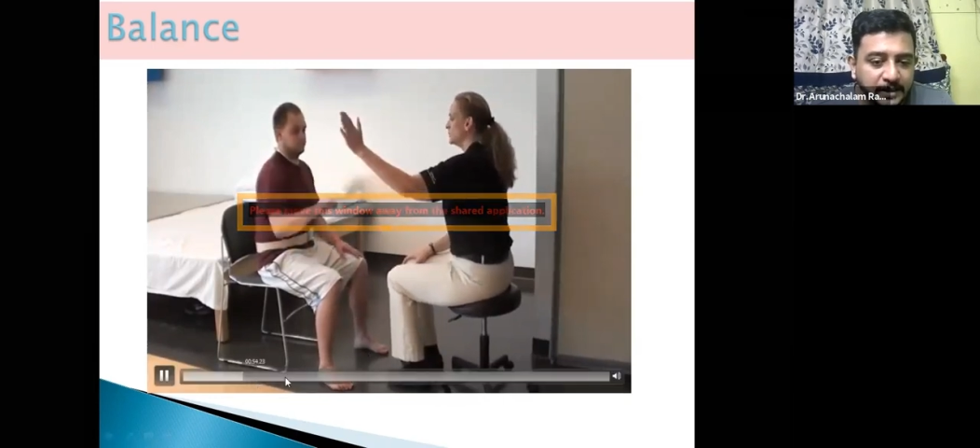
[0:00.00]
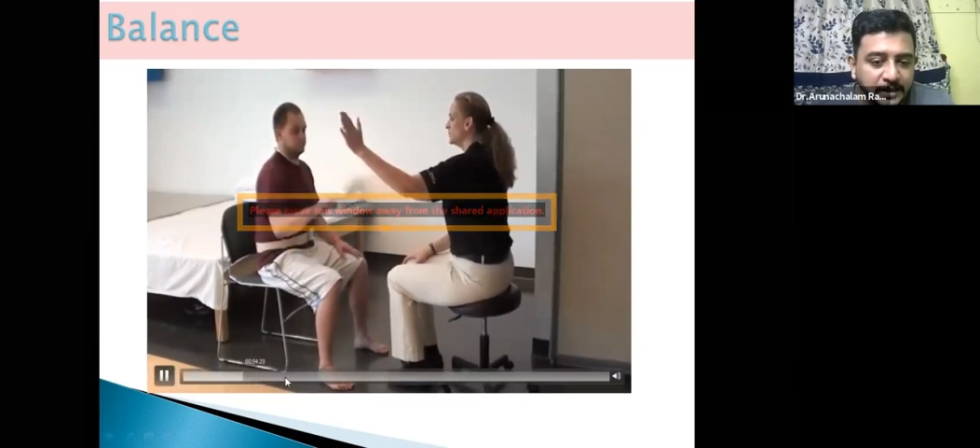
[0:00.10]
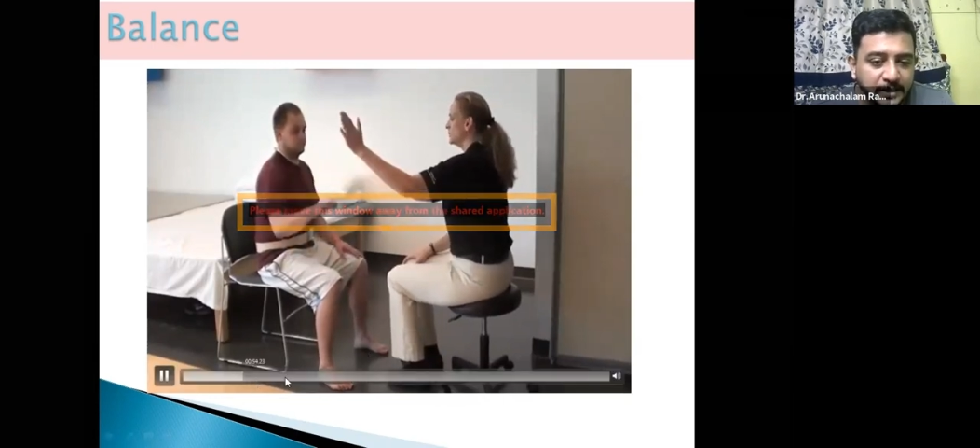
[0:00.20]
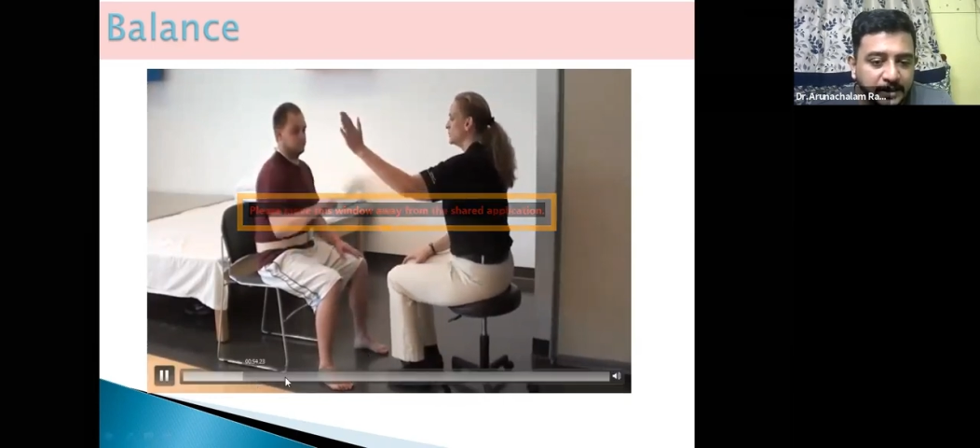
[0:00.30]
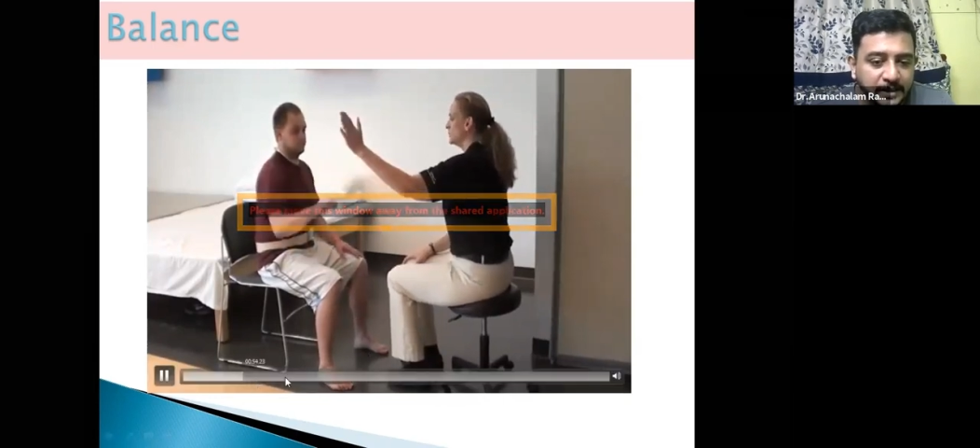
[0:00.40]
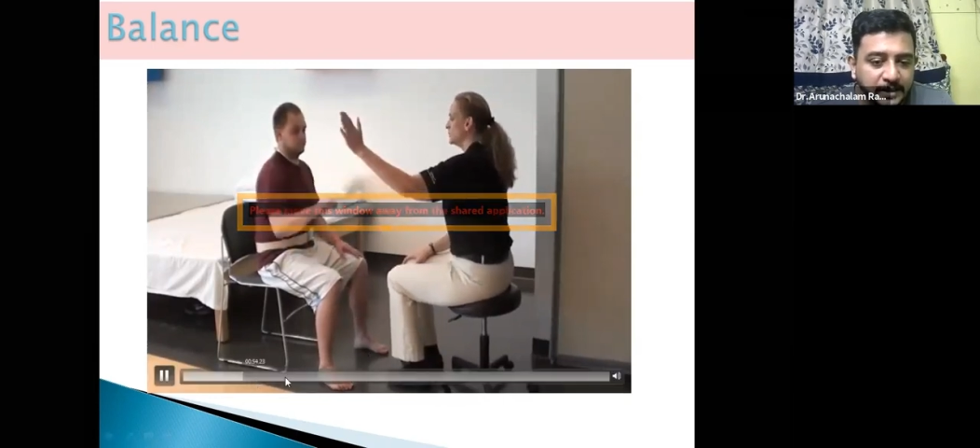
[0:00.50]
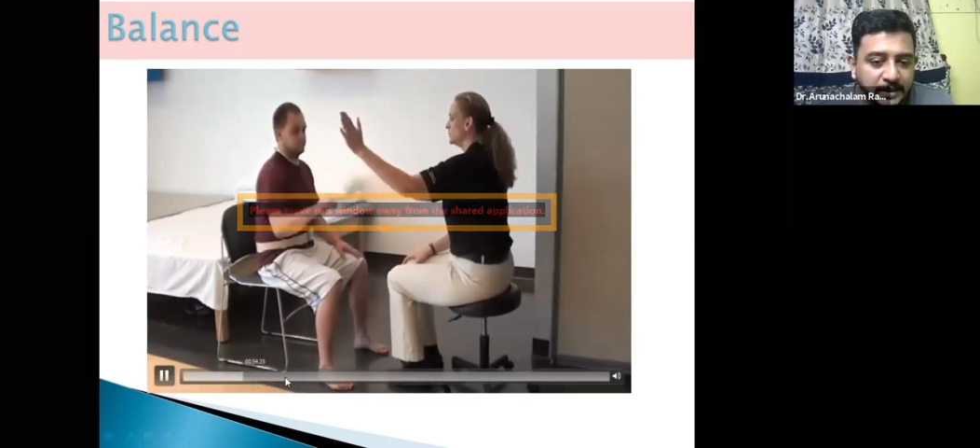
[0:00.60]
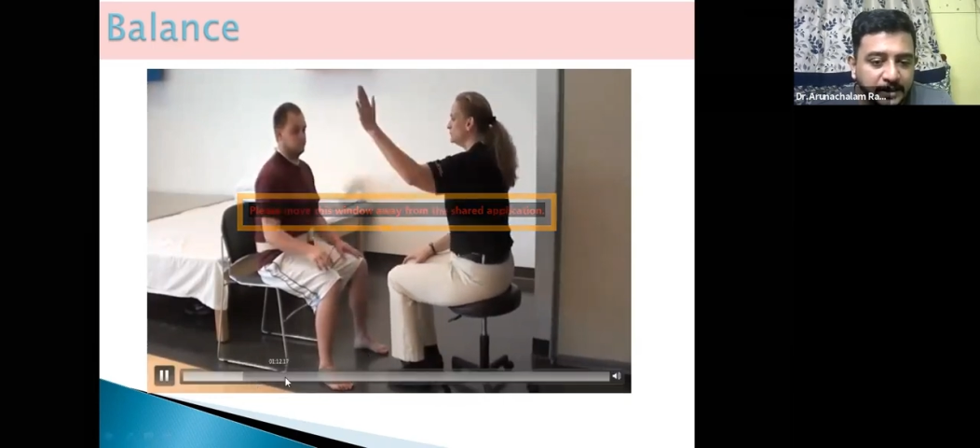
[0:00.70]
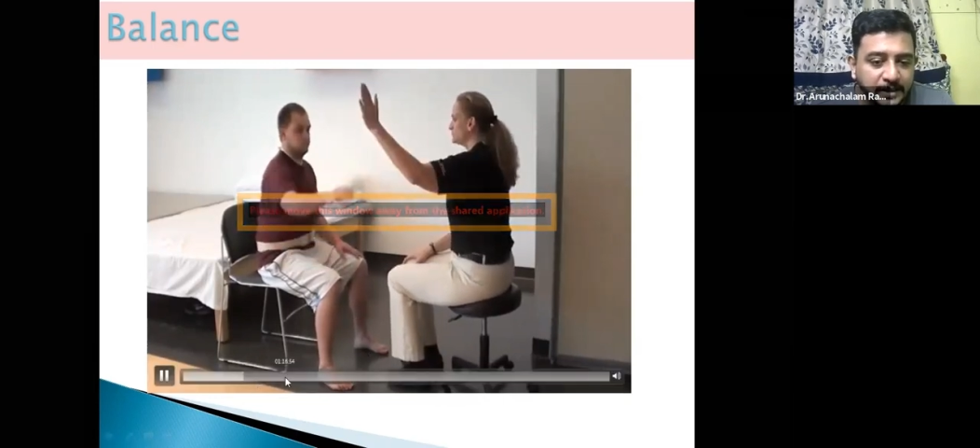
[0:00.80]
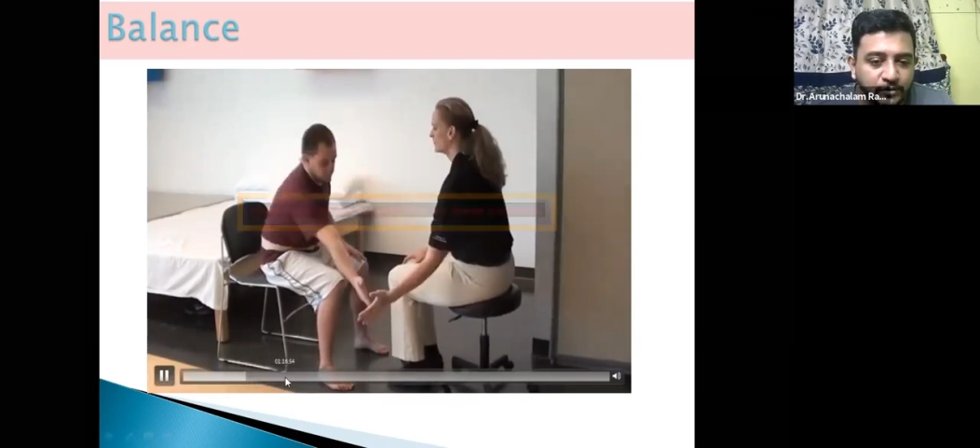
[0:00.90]
making
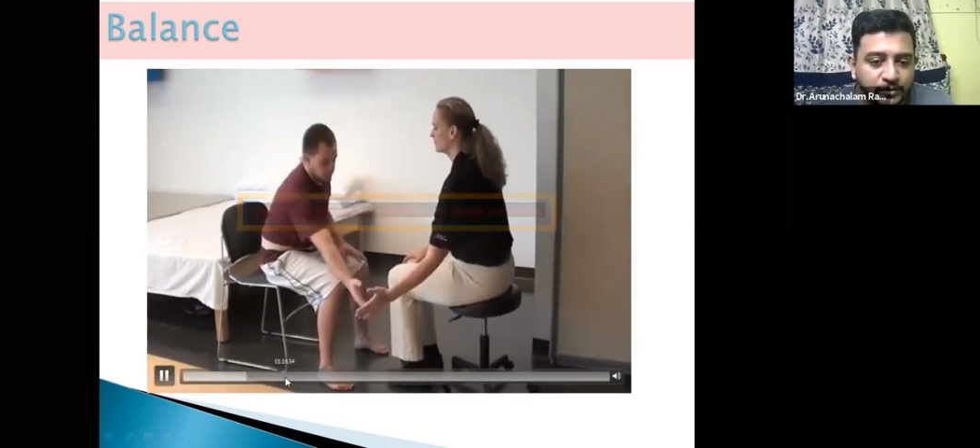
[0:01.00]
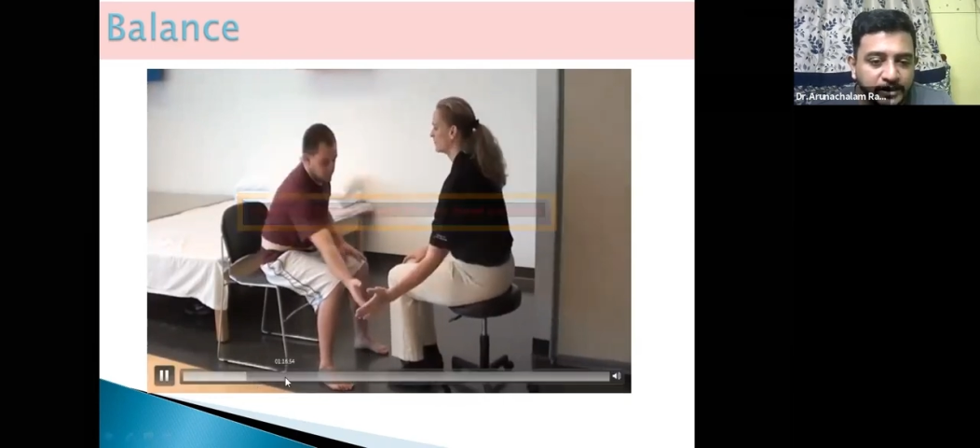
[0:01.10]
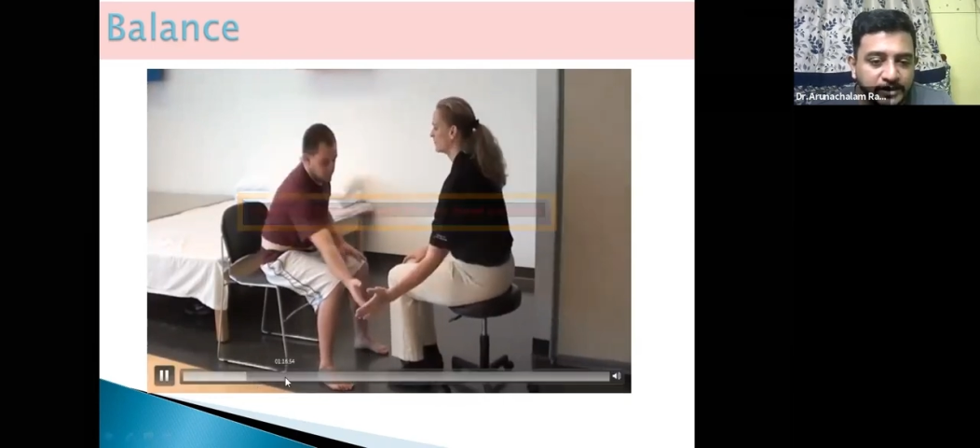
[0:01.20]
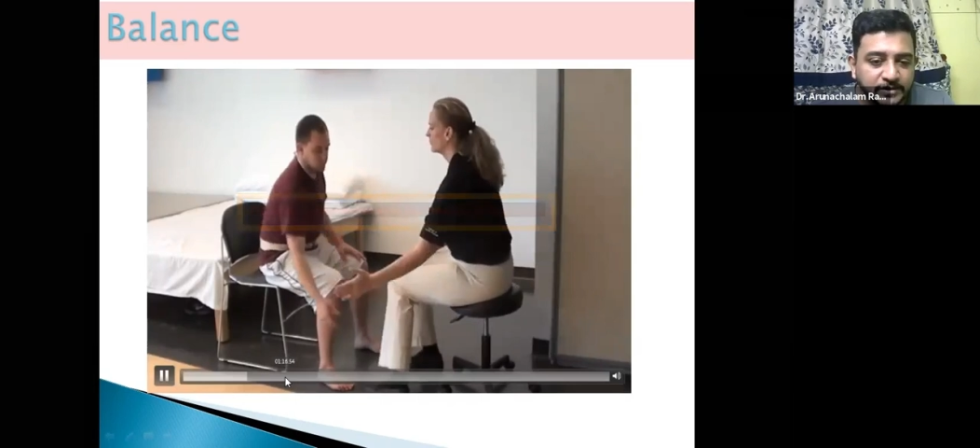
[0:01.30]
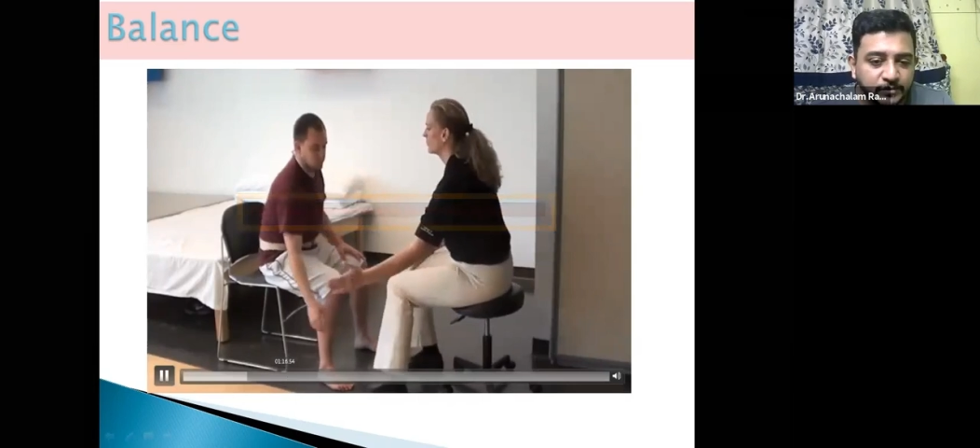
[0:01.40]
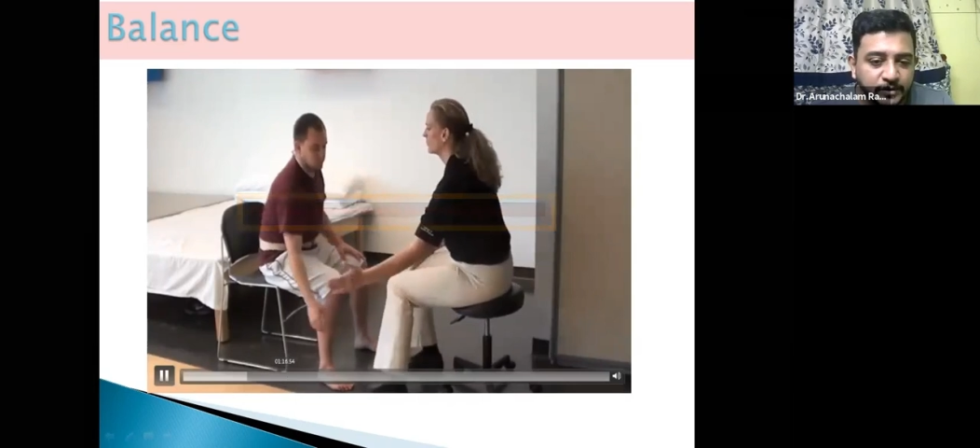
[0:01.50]
him to reach